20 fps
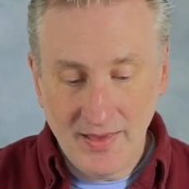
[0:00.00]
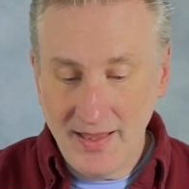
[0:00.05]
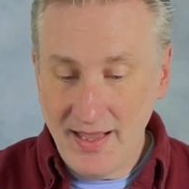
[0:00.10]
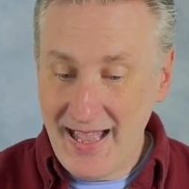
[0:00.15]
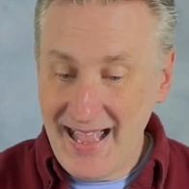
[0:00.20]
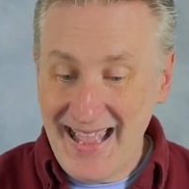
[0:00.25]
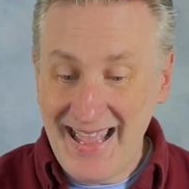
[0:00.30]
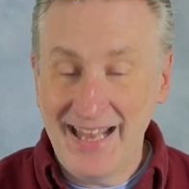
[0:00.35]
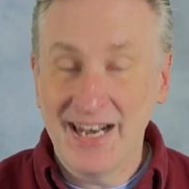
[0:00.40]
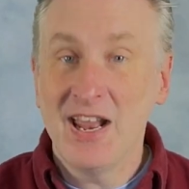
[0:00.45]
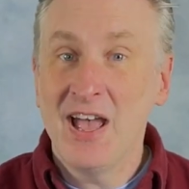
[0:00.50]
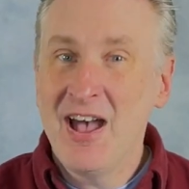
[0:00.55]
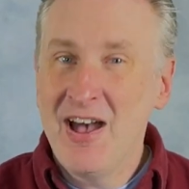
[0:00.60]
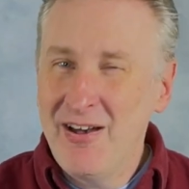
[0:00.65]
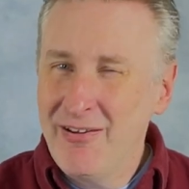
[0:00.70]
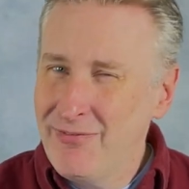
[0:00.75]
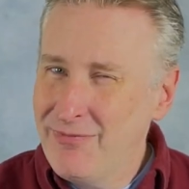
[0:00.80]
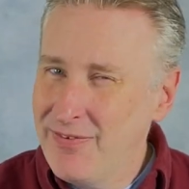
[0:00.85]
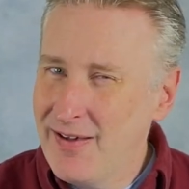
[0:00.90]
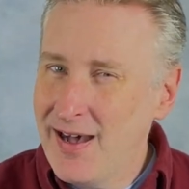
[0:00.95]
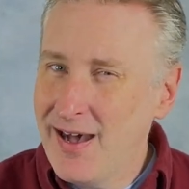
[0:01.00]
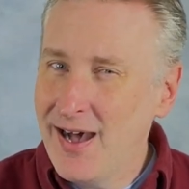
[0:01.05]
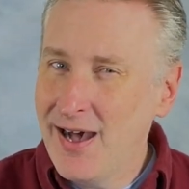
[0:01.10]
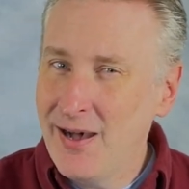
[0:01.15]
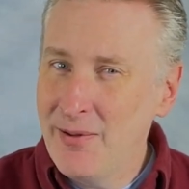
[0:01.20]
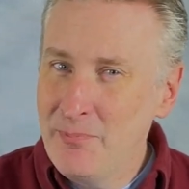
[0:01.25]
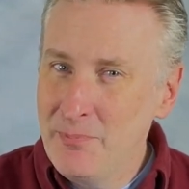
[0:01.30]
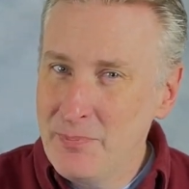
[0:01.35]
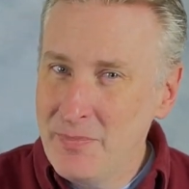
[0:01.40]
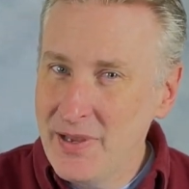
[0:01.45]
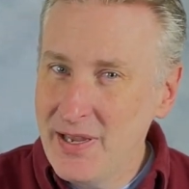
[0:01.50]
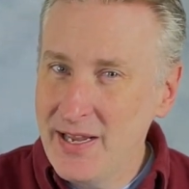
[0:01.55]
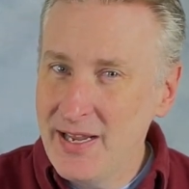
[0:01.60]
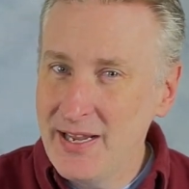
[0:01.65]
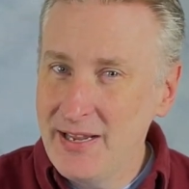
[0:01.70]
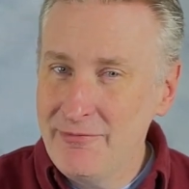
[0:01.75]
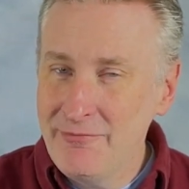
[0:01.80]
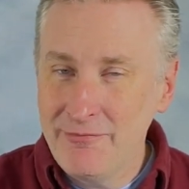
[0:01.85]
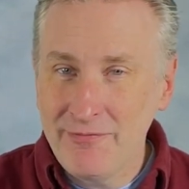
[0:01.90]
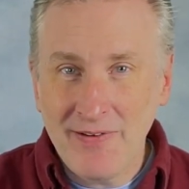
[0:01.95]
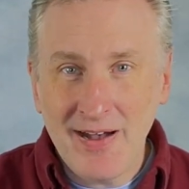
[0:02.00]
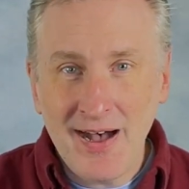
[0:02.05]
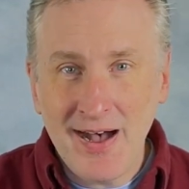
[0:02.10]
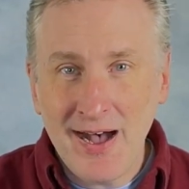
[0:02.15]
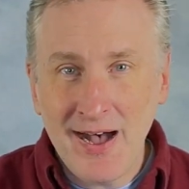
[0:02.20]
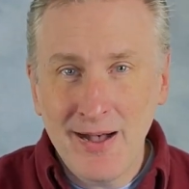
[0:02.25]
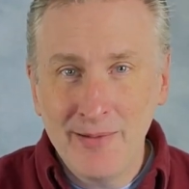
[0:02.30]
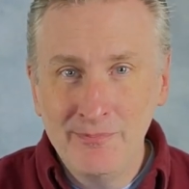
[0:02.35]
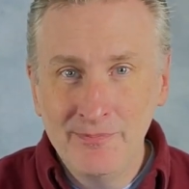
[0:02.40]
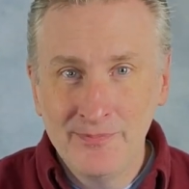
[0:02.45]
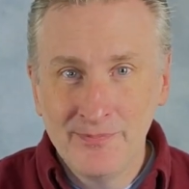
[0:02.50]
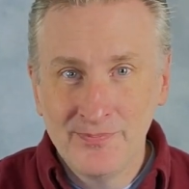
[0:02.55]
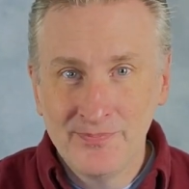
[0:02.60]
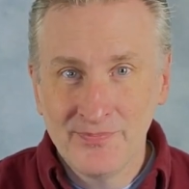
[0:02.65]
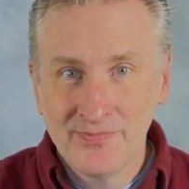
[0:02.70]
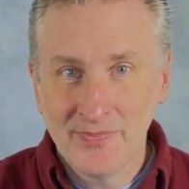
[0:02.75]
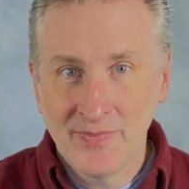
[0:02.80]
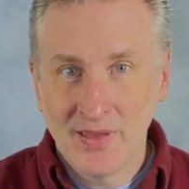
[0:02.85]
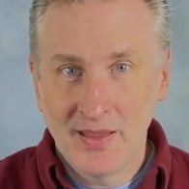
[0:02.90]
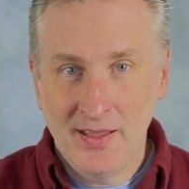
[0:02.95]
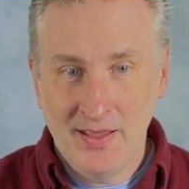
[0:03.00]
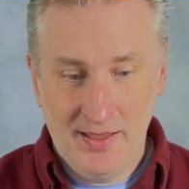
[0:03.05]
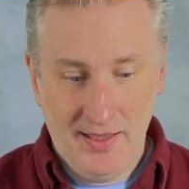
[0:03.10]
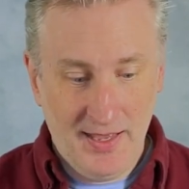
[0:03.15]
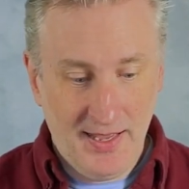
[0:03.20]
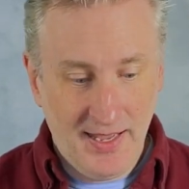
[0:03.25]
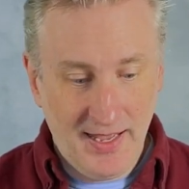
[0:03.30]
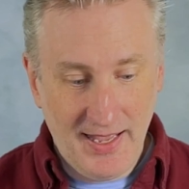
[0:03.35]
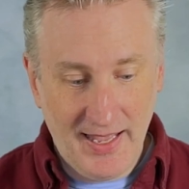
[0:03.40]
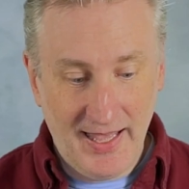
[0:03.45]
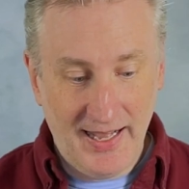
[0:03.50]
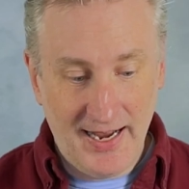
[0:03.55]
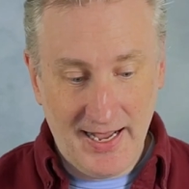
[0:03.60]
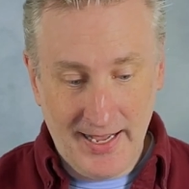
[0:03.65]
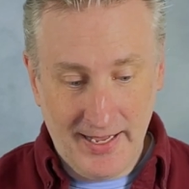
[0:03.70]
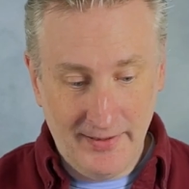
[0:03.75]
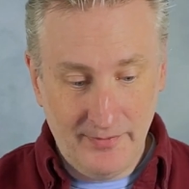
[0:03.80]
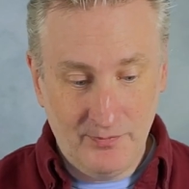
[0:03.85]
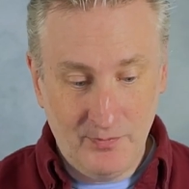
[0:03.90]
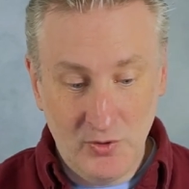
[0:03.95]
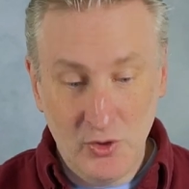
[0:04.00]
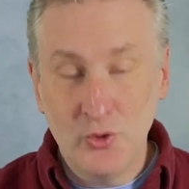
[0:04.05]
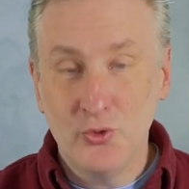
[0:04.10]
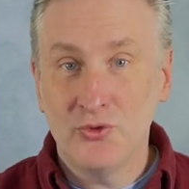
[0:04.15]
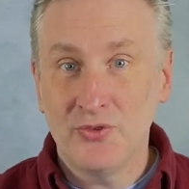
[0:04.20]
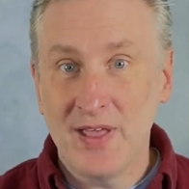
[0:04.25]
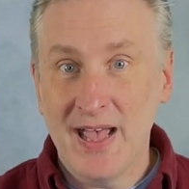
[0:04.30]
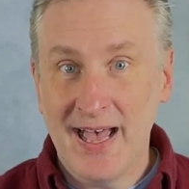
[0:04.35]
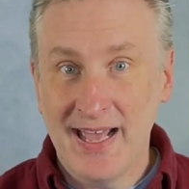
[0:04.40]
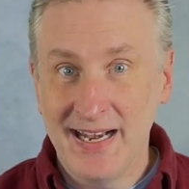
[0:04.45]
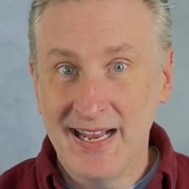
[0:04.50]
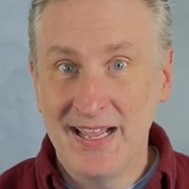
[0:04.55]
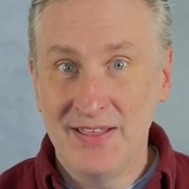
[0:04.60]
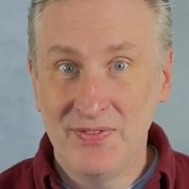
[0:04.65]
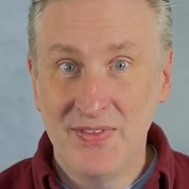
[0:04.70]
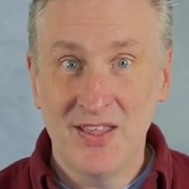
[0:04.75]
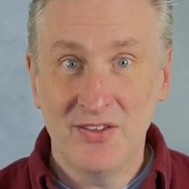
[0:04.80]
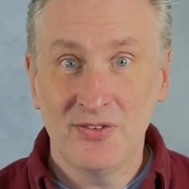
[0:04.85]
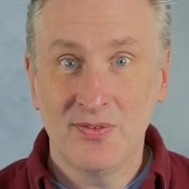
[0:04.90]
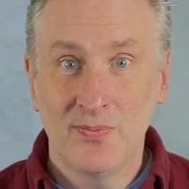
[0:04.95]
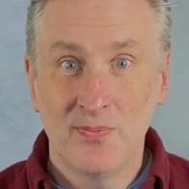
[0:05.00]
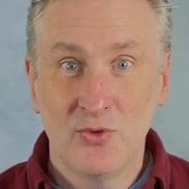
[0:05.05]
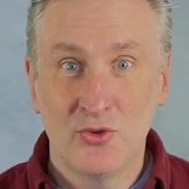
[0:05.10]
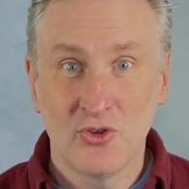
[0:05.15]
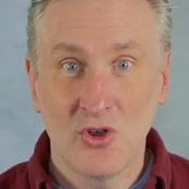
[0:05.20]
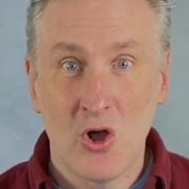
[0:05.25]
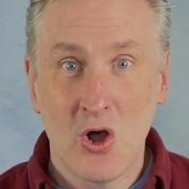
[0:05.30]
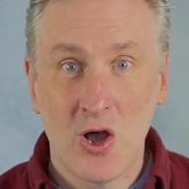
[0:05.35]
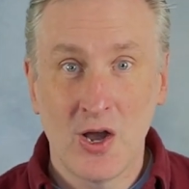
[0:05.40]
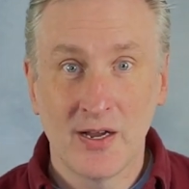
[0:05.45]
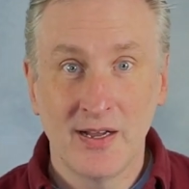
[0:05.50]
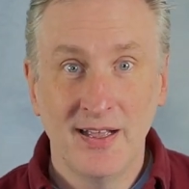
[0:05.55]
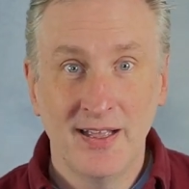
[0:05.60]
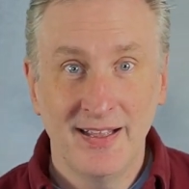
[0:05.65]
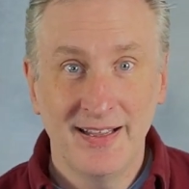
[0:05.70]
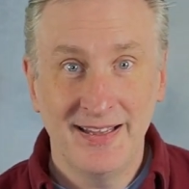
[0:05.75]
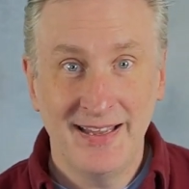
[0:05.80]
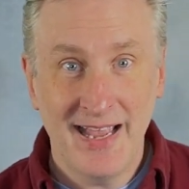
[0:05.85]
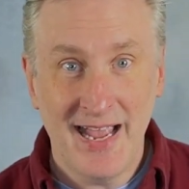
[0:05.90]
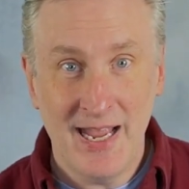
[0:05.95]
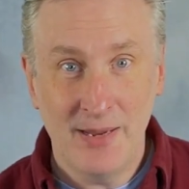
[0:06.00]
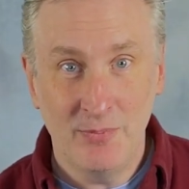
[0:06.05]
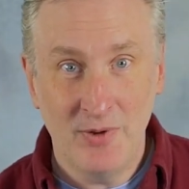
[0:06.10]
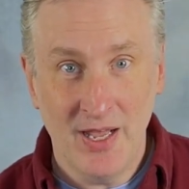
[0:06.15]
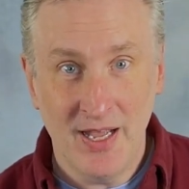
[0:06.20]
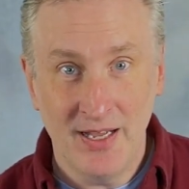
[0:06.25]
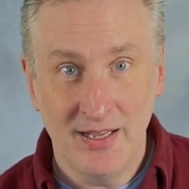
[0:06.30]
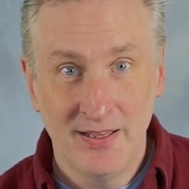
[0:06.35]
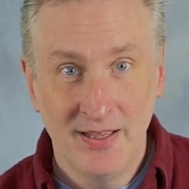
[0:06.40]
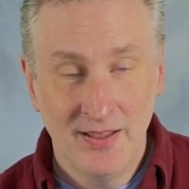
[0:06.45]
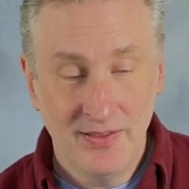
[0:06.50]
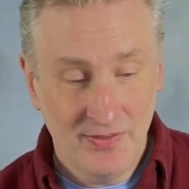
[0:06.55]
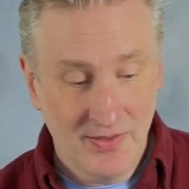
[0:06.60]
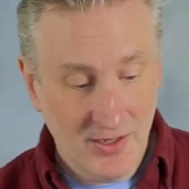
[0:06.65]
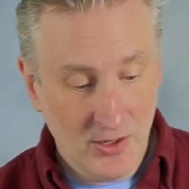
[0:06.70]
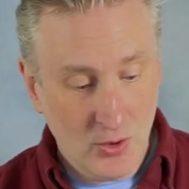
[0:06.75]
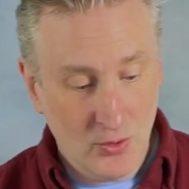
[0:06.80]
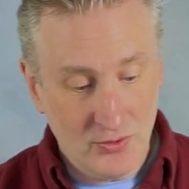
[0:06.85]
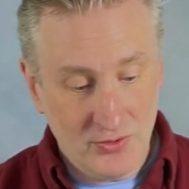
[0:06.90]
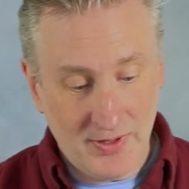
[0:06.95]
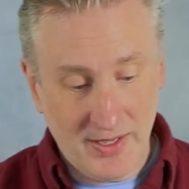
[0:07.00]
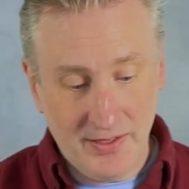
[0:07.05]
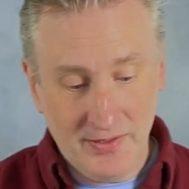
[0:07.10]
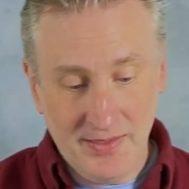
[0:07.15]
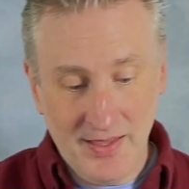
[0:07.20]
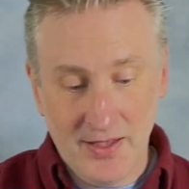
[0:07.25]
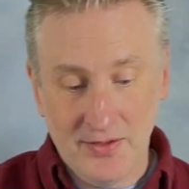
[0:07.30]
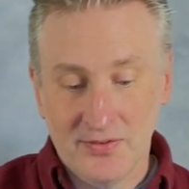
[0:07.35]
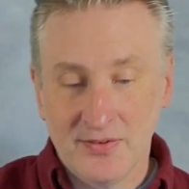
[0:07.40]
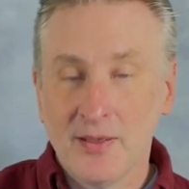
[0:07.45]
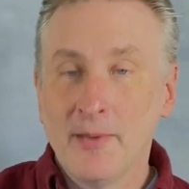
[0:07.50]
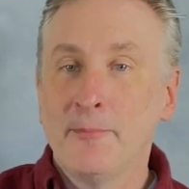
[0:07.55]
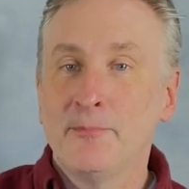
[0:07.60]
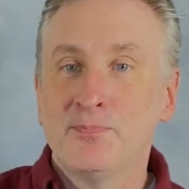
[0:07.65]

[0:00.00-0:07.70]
and Fa, Mi, Fa. And I use that in this song, Game Day, that goes like this.